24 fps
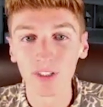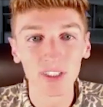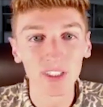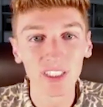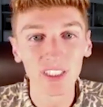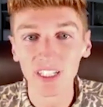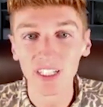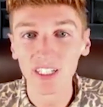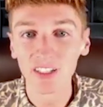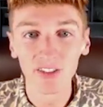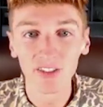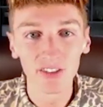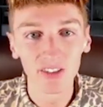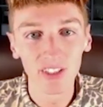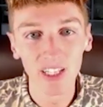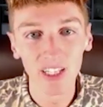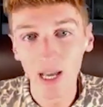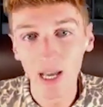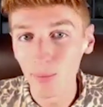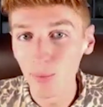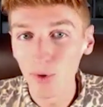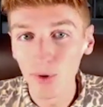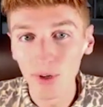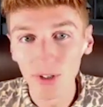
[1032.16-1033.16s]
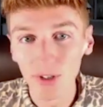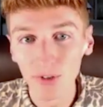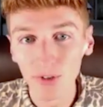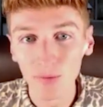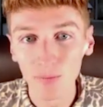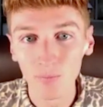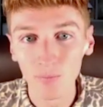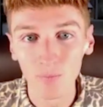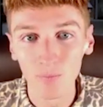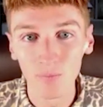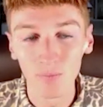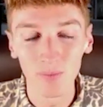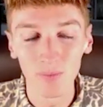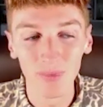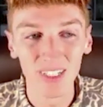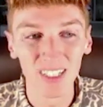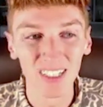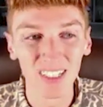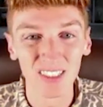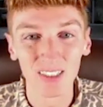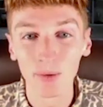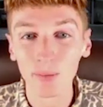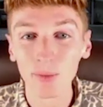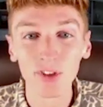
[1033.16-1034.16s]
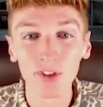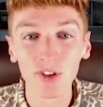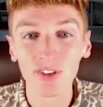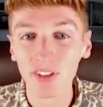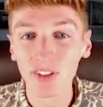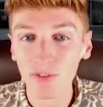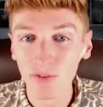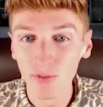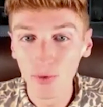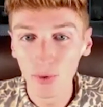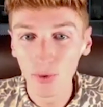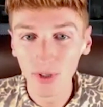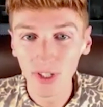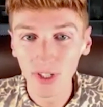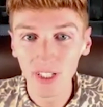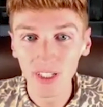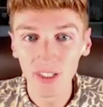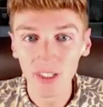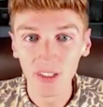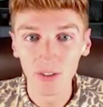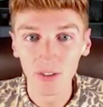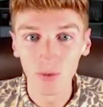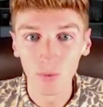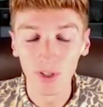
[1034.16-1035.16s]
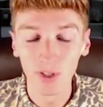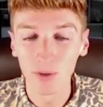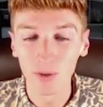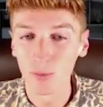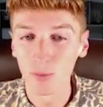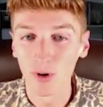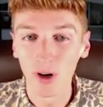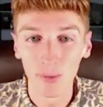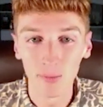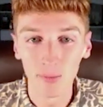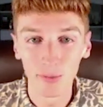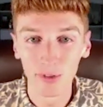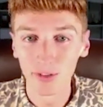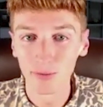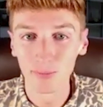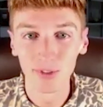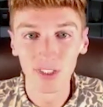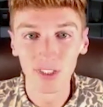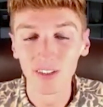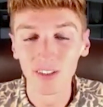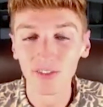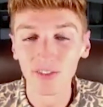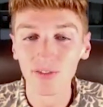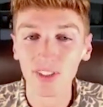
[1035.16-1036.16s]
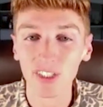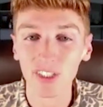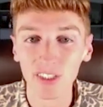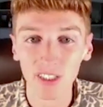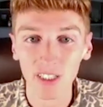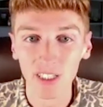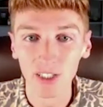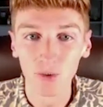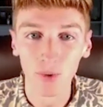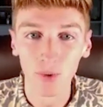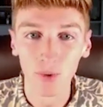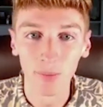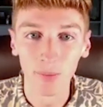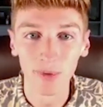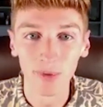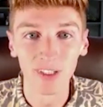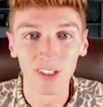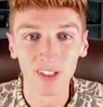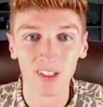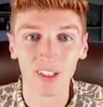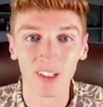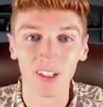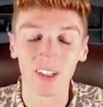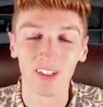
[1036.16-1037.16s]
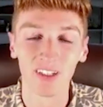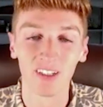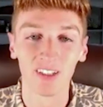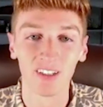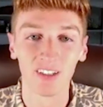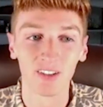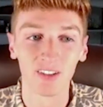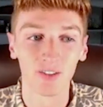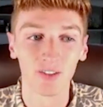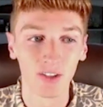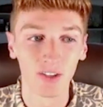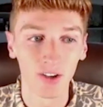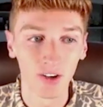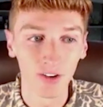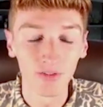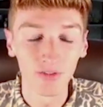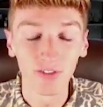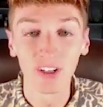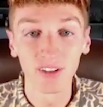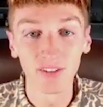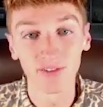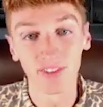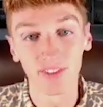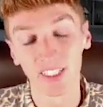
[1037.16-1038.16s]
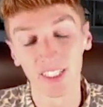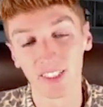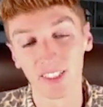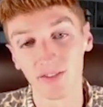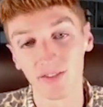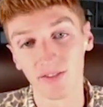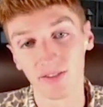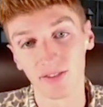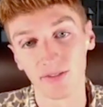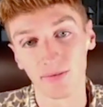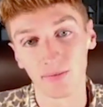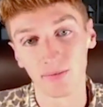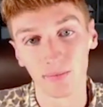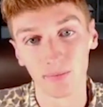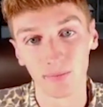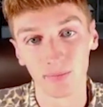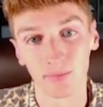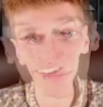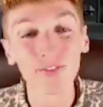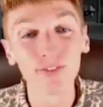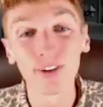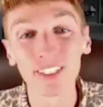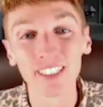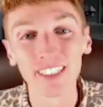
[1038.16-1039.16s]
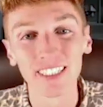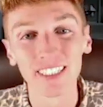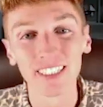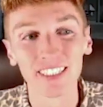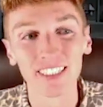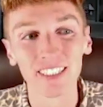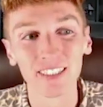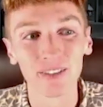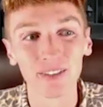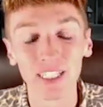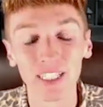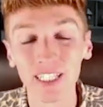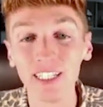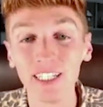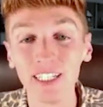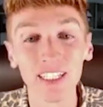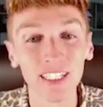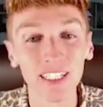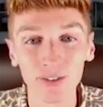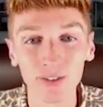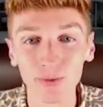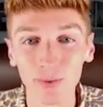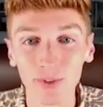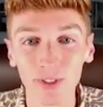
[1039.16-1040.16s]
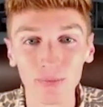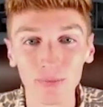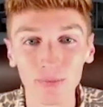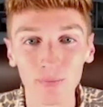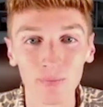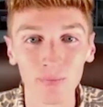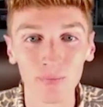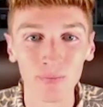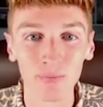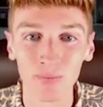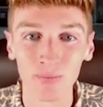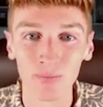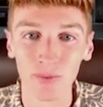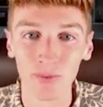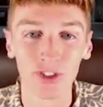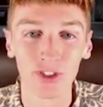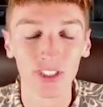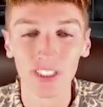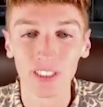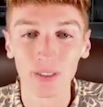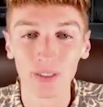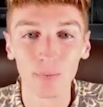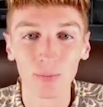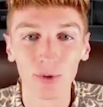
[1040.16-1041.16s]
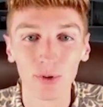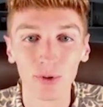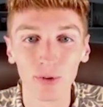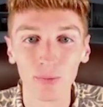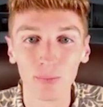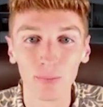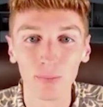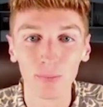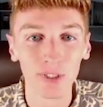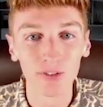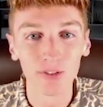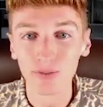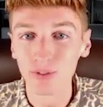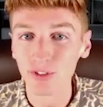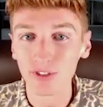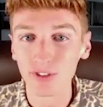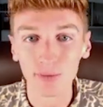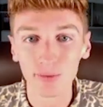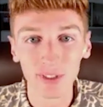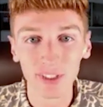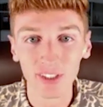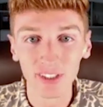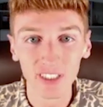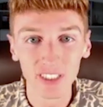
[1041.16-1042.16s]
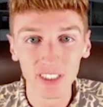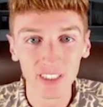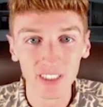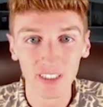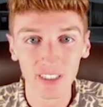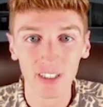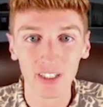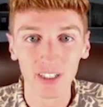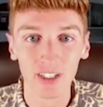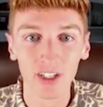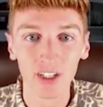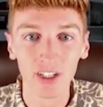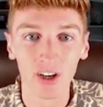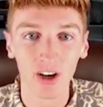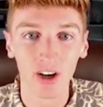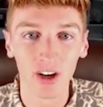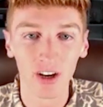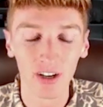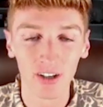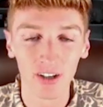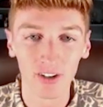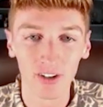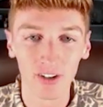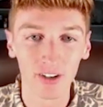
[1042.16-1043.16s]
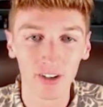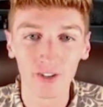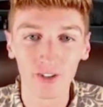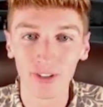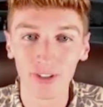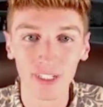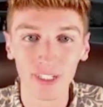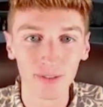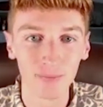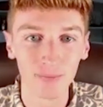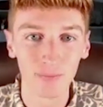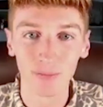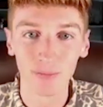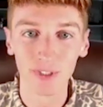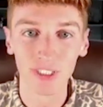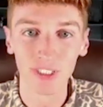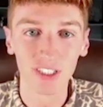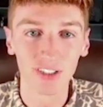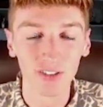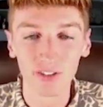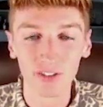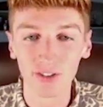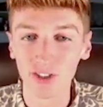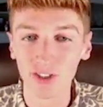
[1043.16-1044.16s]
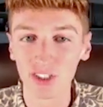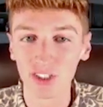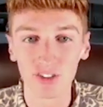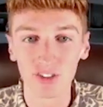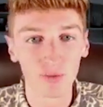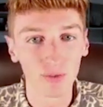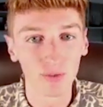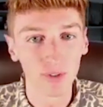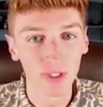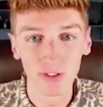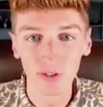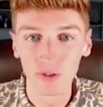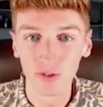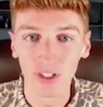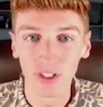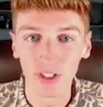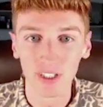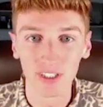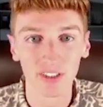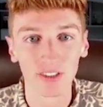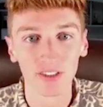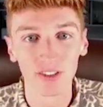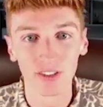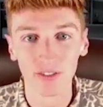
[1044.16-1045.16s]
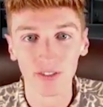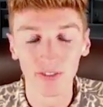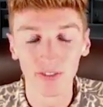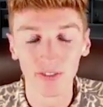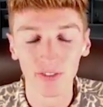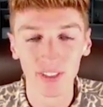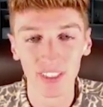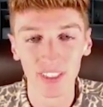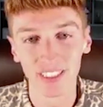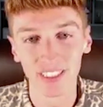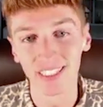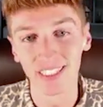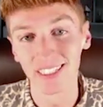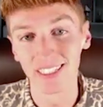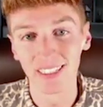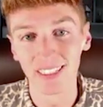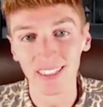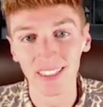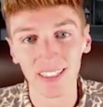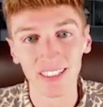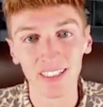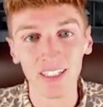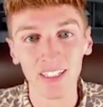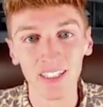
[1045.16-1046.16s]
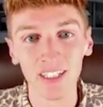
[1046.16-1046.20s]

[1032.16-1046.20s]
Standard lap oil, WD-40 with proper safety equipment are very effective. As far as cleaning as well, just simple mineral spirits are a great material just to run across the surface, get any